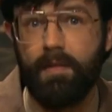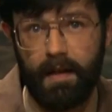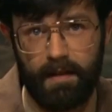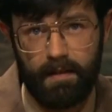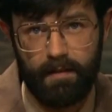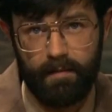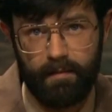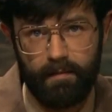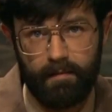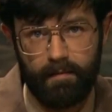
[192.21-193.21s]
You may
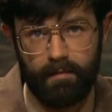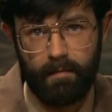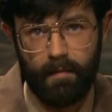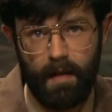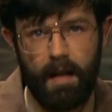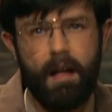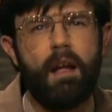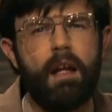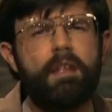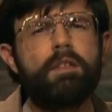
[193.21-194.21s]
think, this
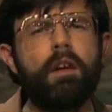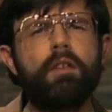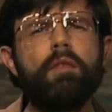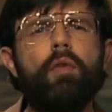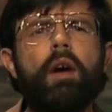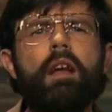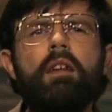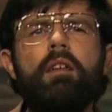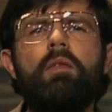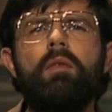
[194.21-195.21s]
is a weird thing to be
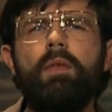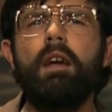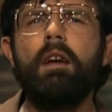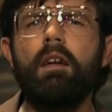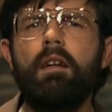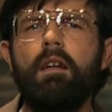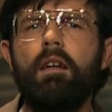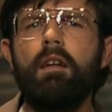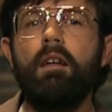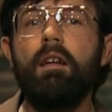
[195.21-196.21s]
covering.
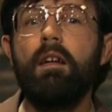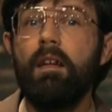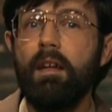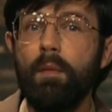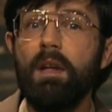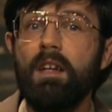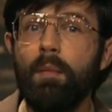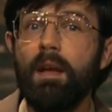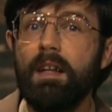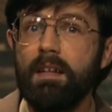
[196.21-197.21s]
Something you can't
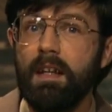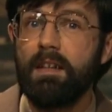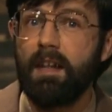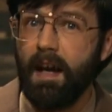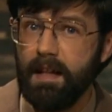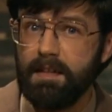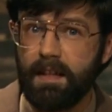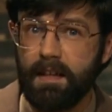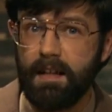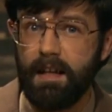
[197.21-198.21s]
understand half
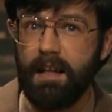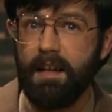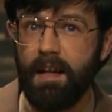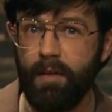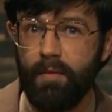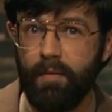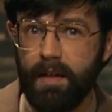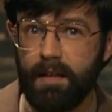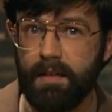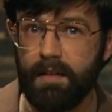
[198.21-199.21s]
of.
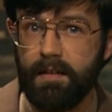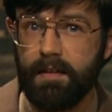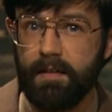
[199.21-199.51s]
Yes.